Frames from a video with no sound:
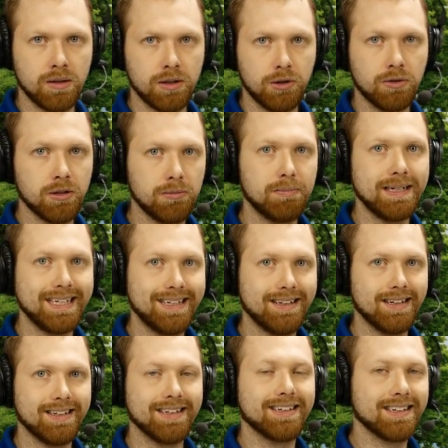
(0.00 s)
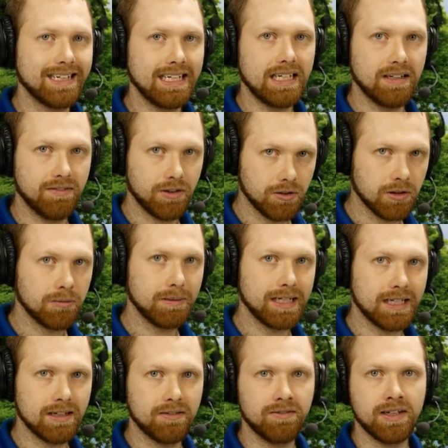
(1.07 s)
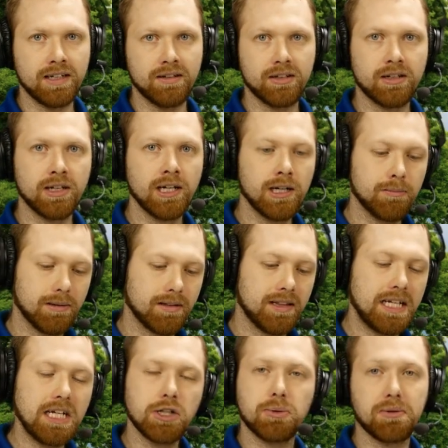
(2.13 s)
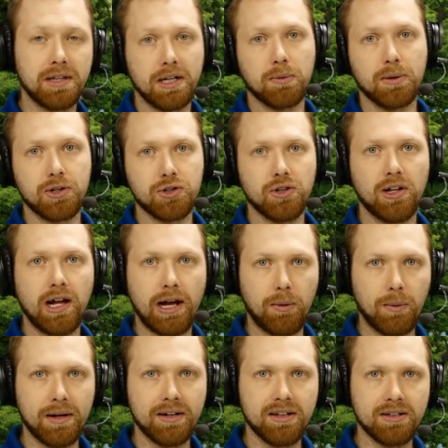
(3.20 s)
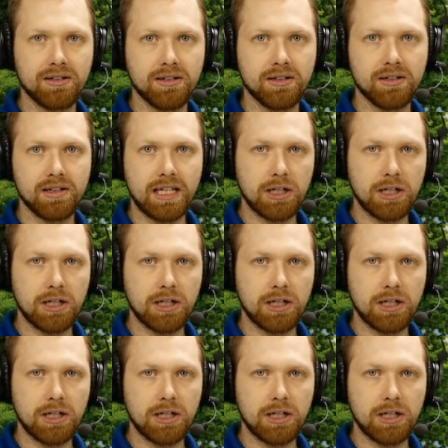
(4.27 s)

You can be deceived, you can be convinced, but these were the original eyewitnesses.